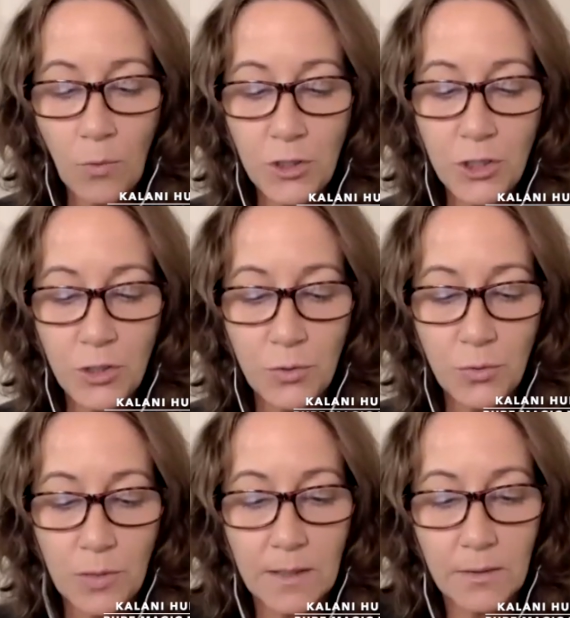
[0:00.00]
would
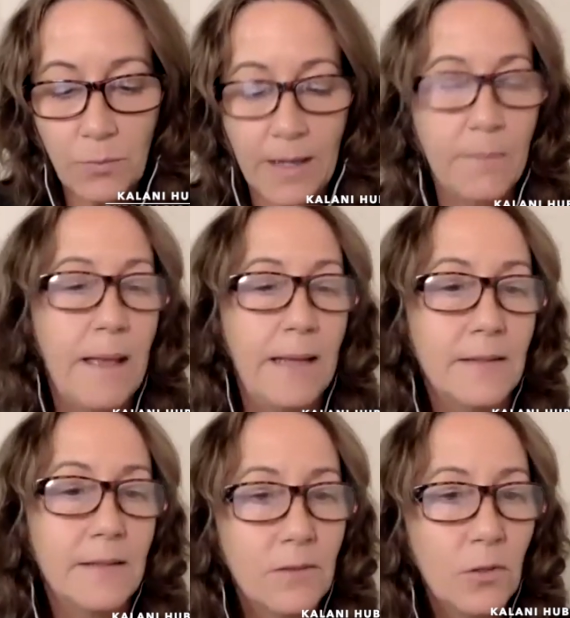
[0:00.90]
you recommend,